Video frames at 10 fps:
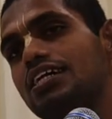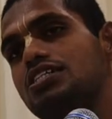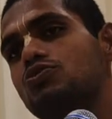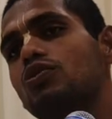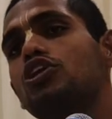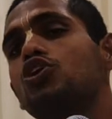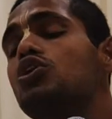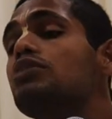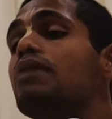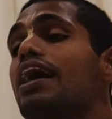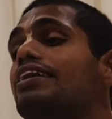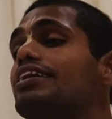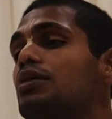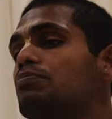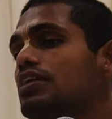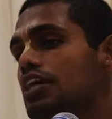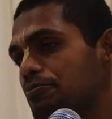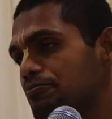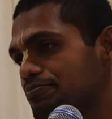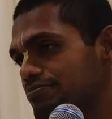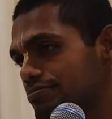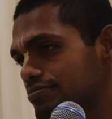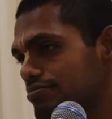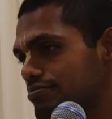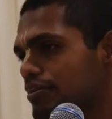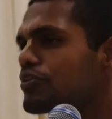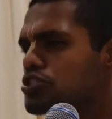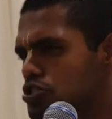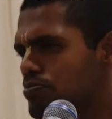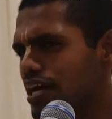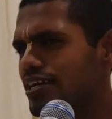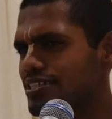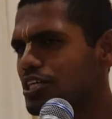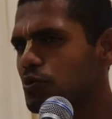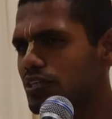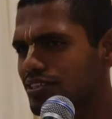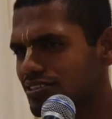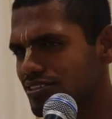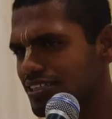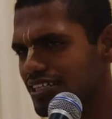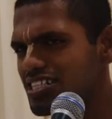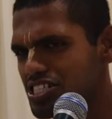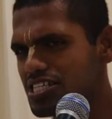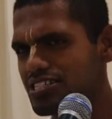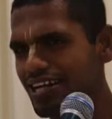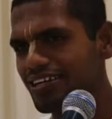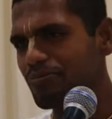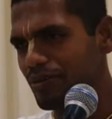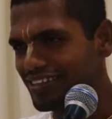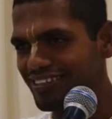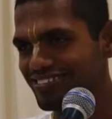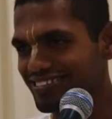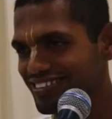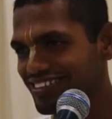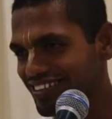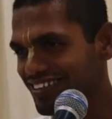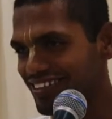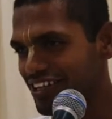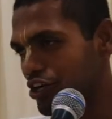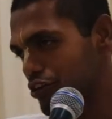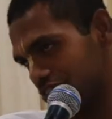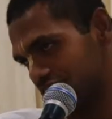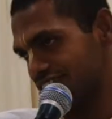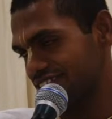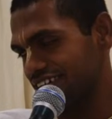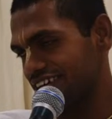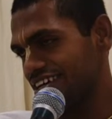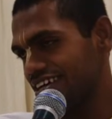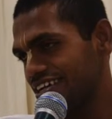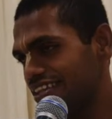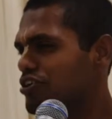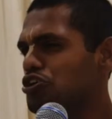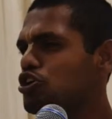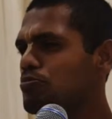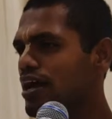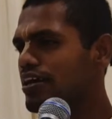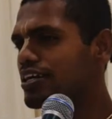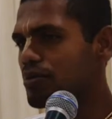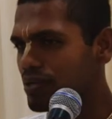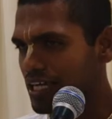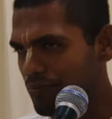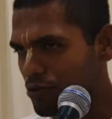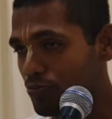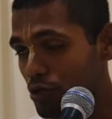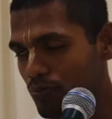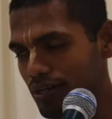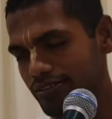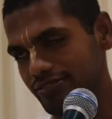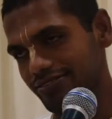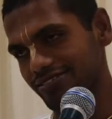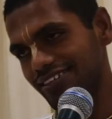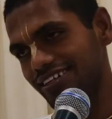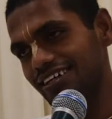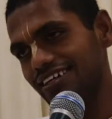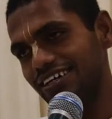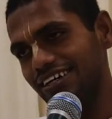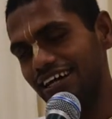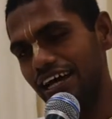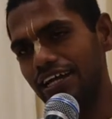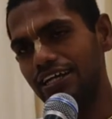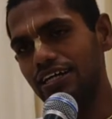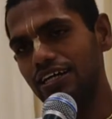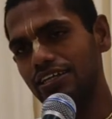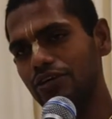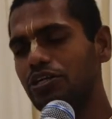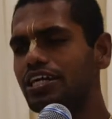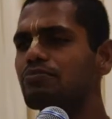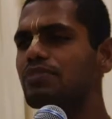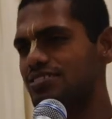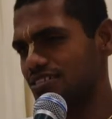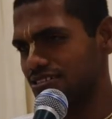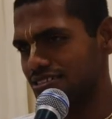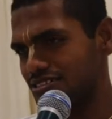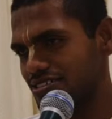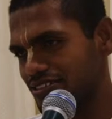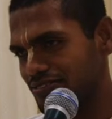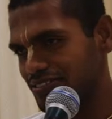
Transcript: So one newly married couple came. They were also practicing devotees. Initially started bhakti, like all of us. Their newly married couple came to Prabhupada and they were taking blessings.